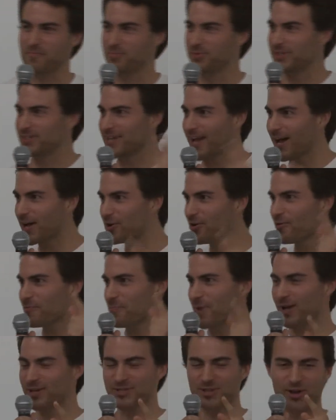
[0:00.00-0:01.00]
The title of
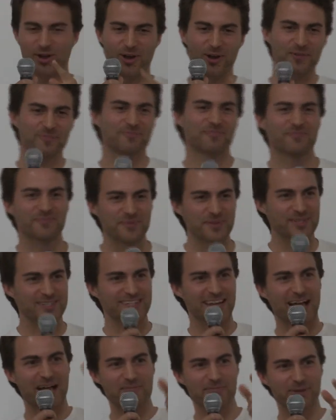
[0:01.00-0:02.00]
my talk, It's
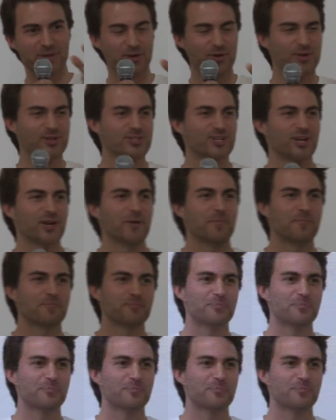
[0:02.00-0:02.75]
Time to Go to Jail.